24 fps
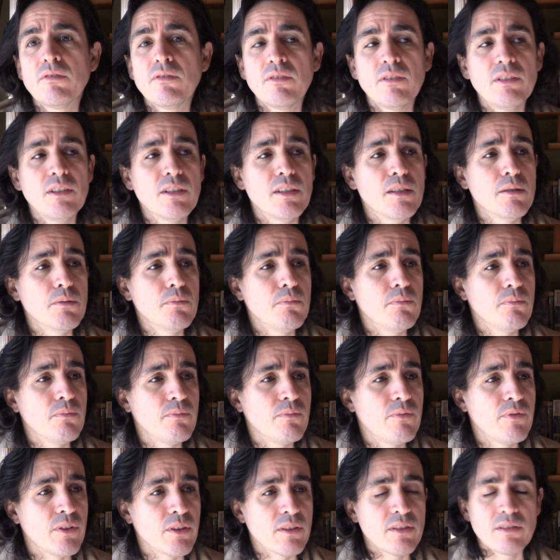the
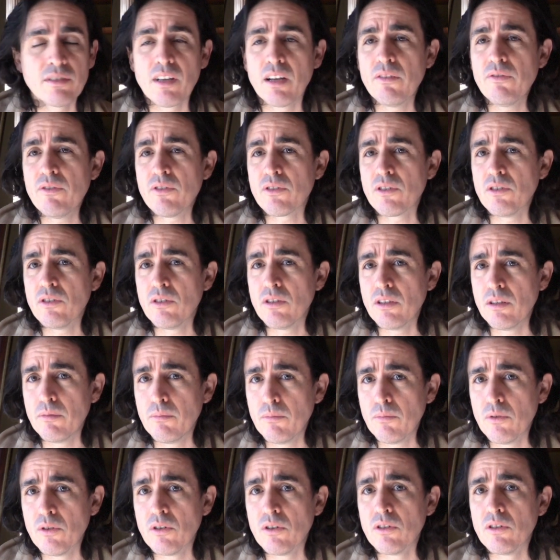philosophical and
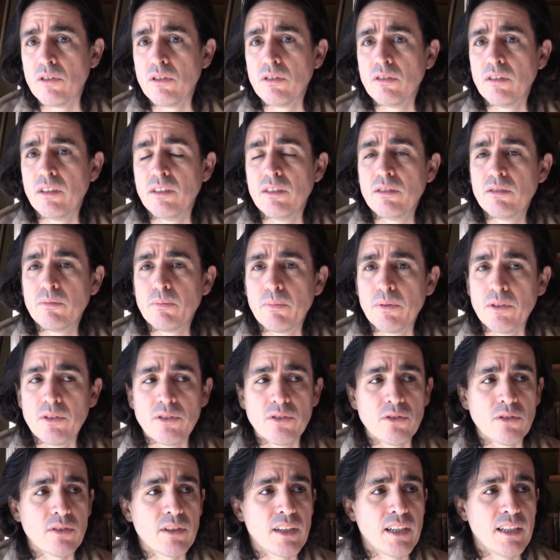moral and
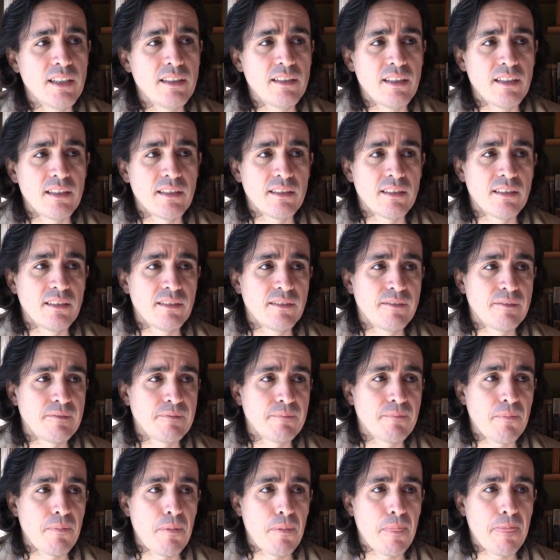spiritual content
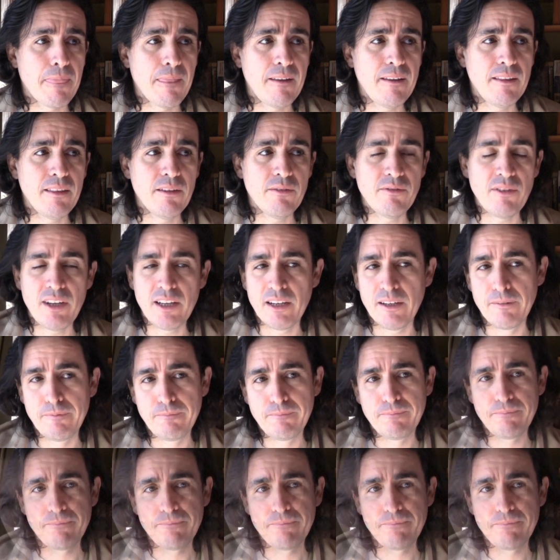in the Veda.